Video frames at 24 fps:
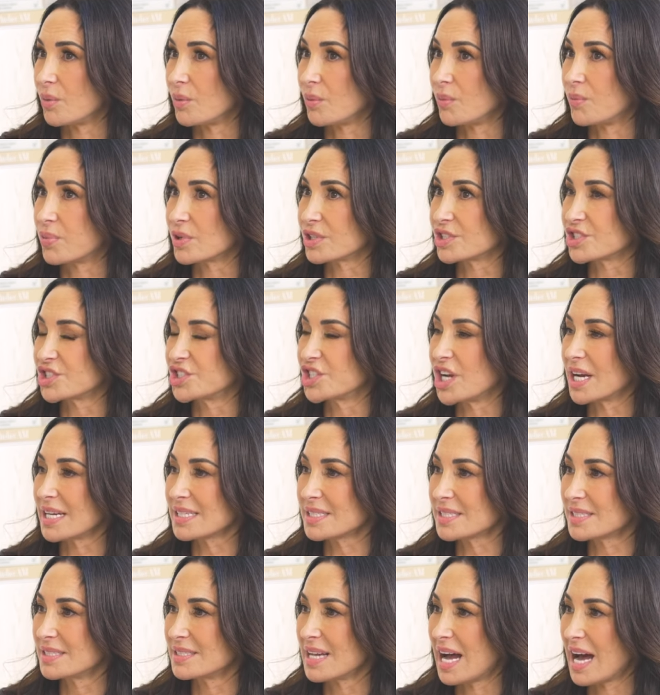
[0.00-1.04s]
were
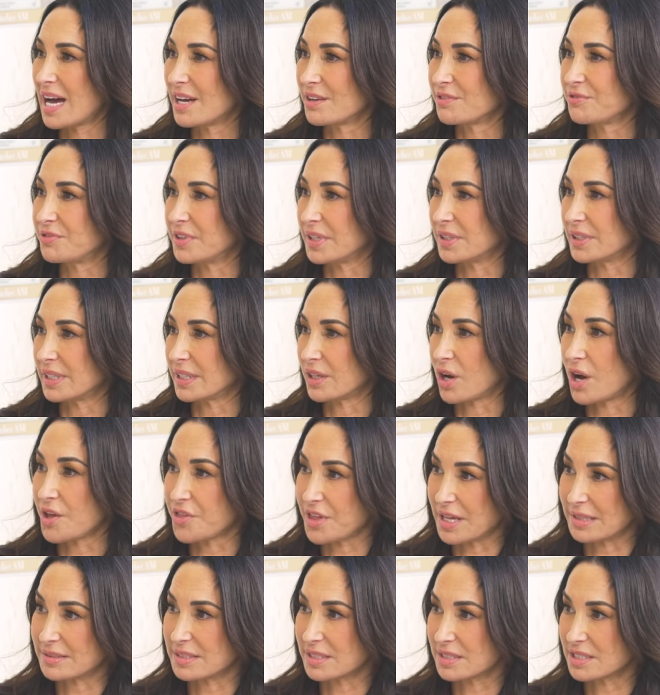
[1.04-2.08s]
just not feeling
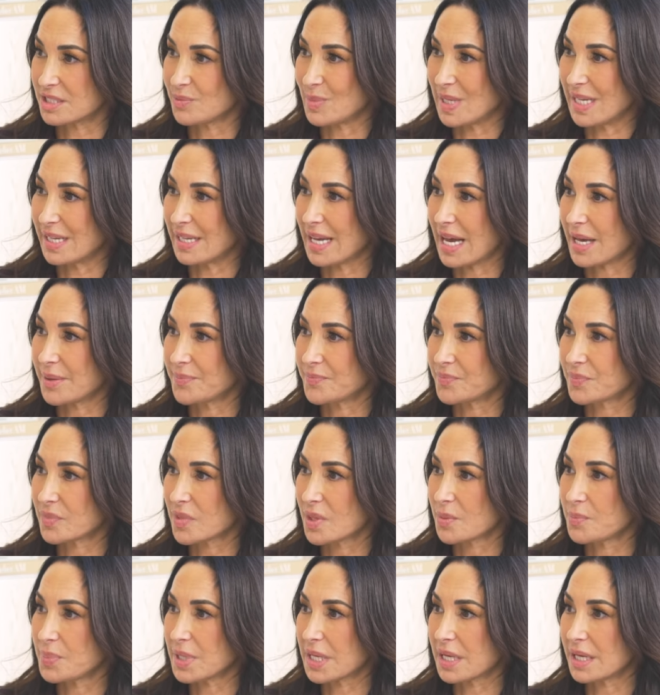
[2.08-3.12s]
authentic to me again
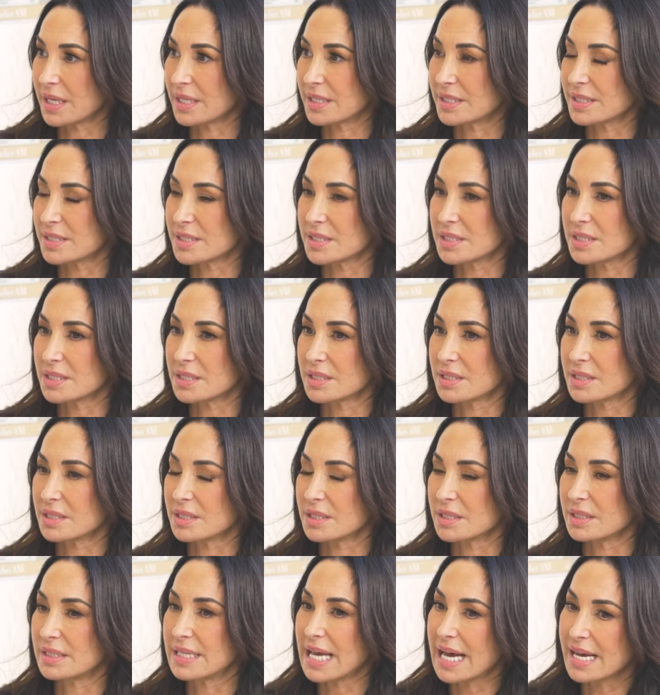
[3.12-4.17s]
because
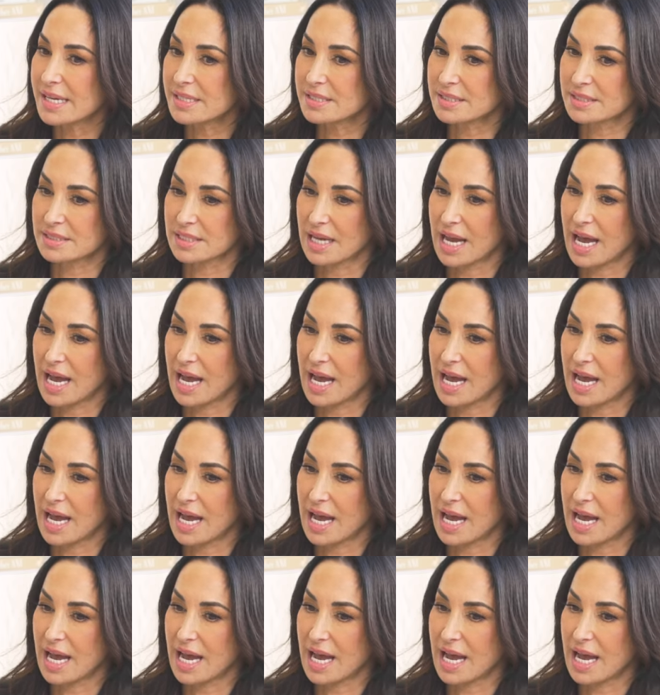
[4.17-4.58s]
yes,